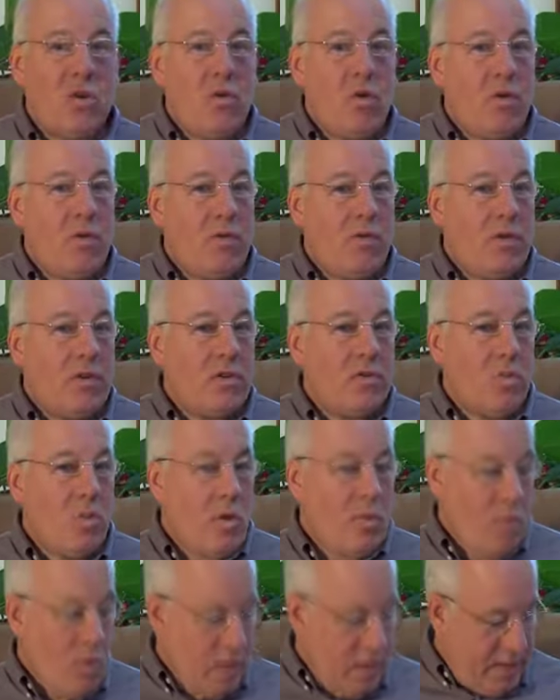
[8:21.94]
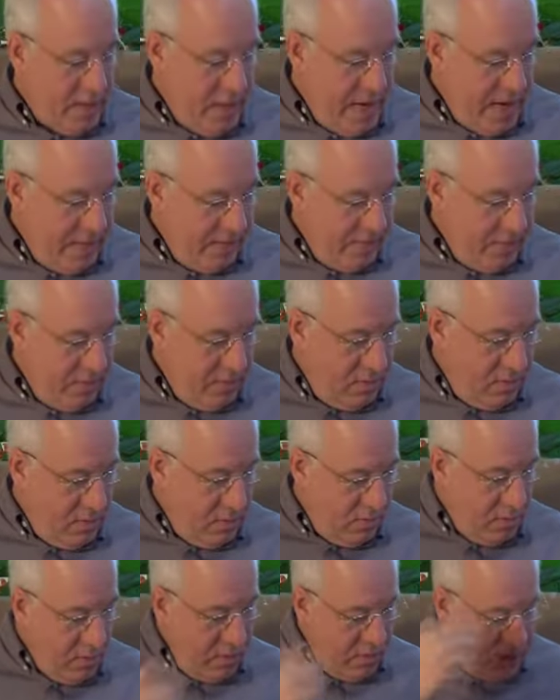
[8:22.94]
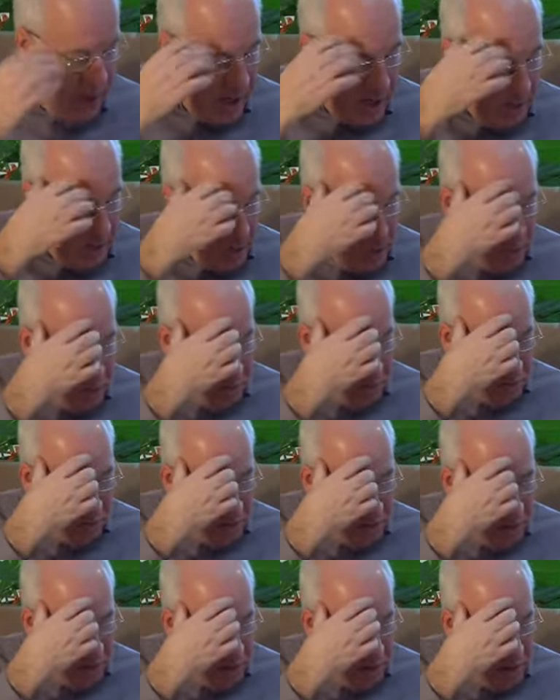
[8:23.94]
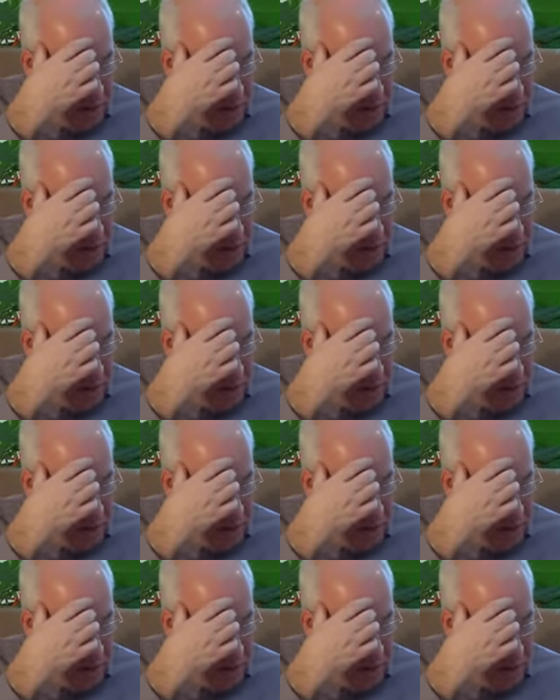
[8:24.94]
go over this one more time. So brother King, would you would you